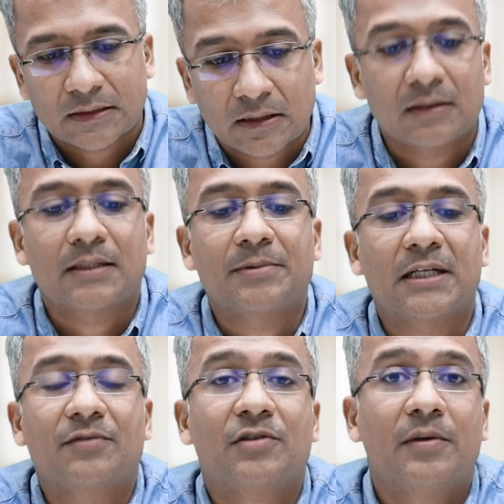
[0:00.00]
Third
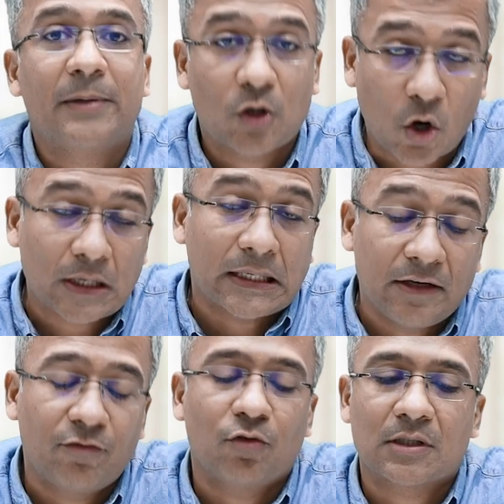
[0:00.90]
subject which will be taught
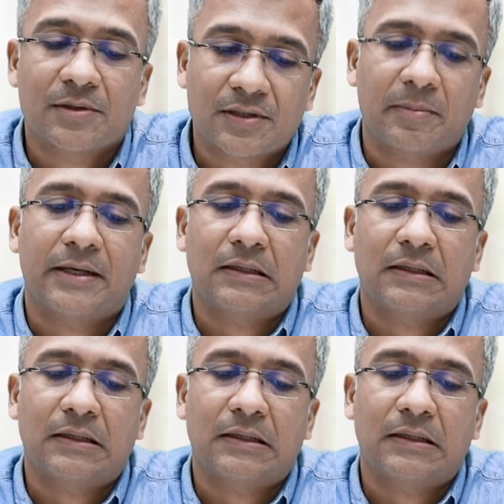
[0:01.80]
in fourth semester by